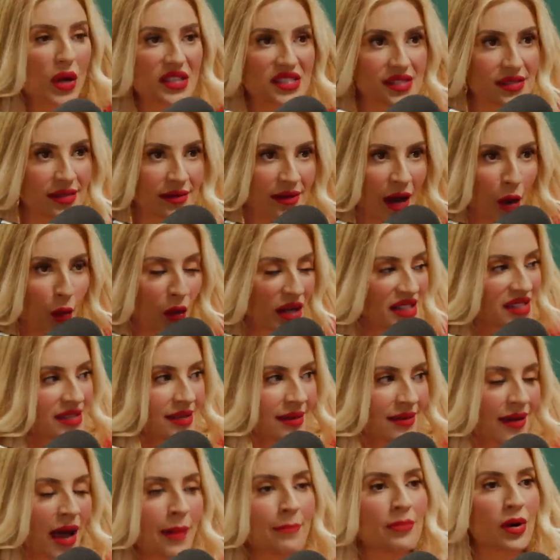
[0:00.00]
what's what the what's the
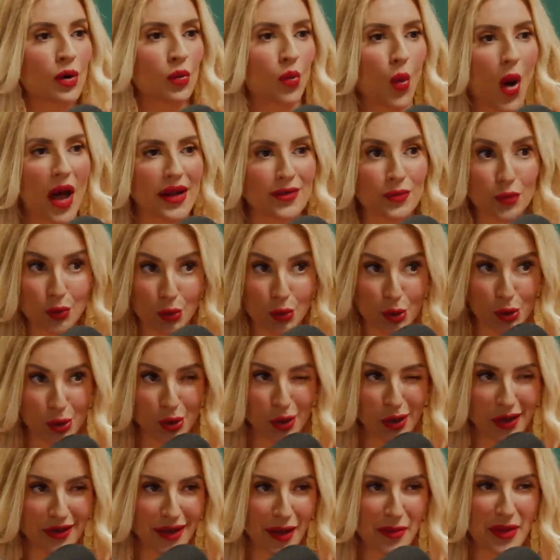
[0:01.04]
number one rule
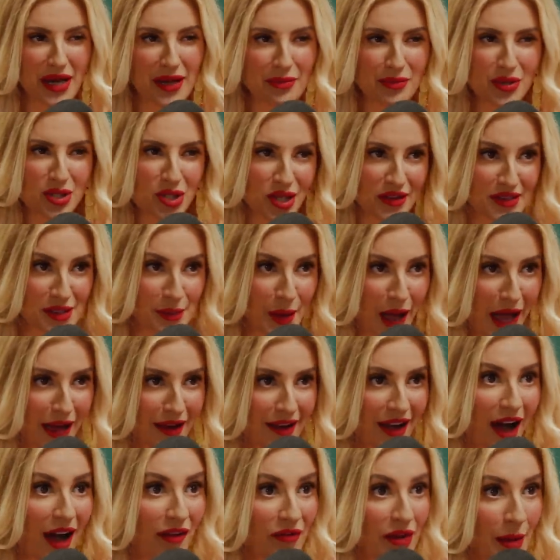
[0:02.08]
i'm gonna put you on the spot
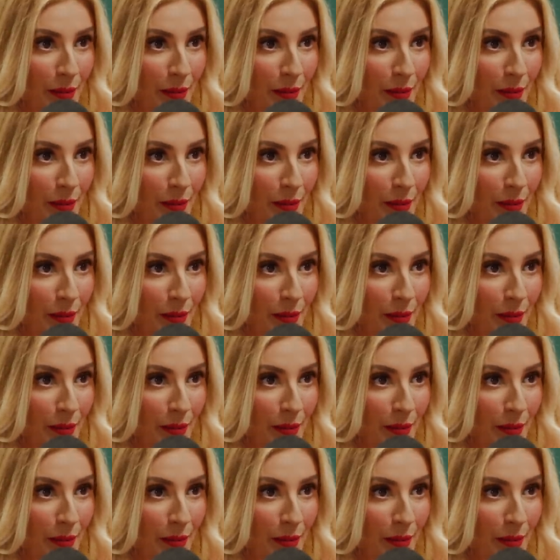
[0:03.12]
yeah. of